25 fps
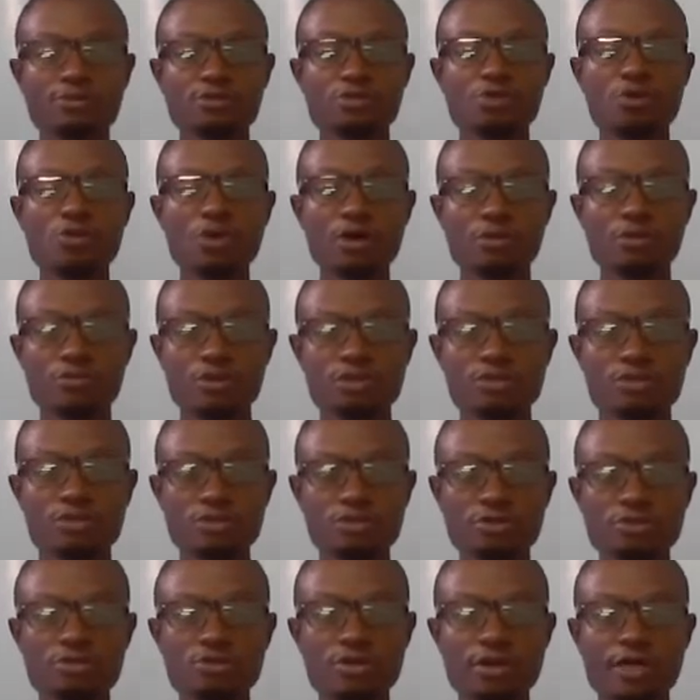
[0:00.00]
No one wants
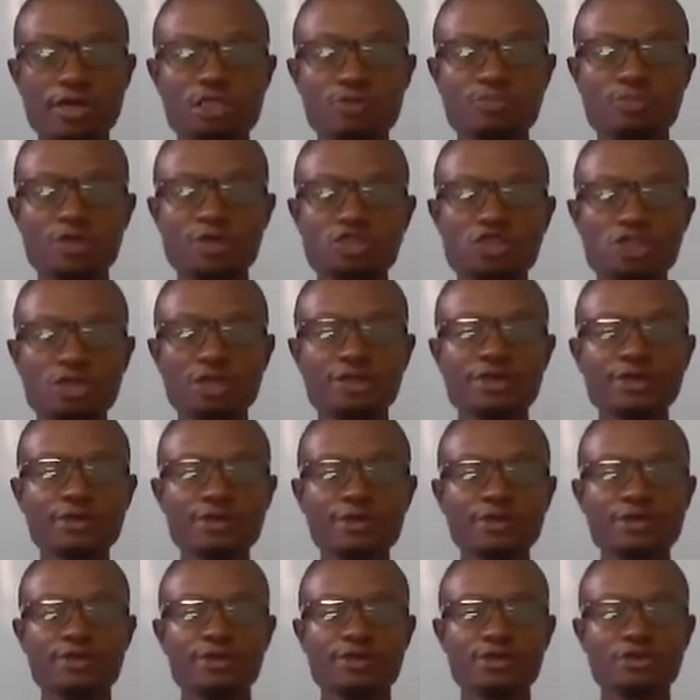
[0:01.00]
to do,
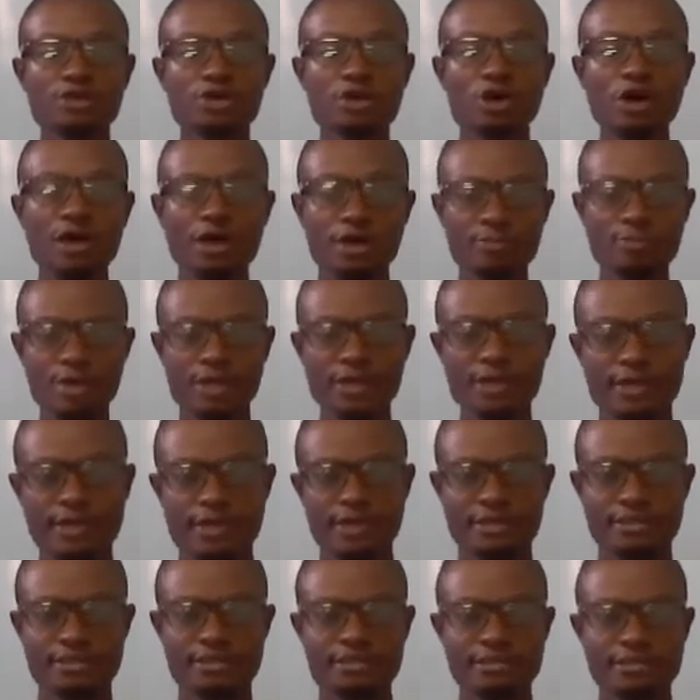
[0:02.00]
especially the
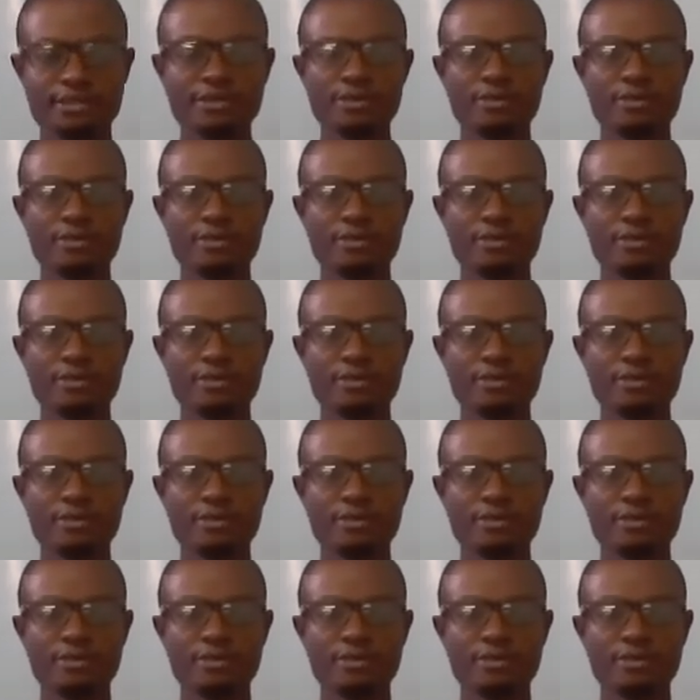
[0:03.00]
urbanites.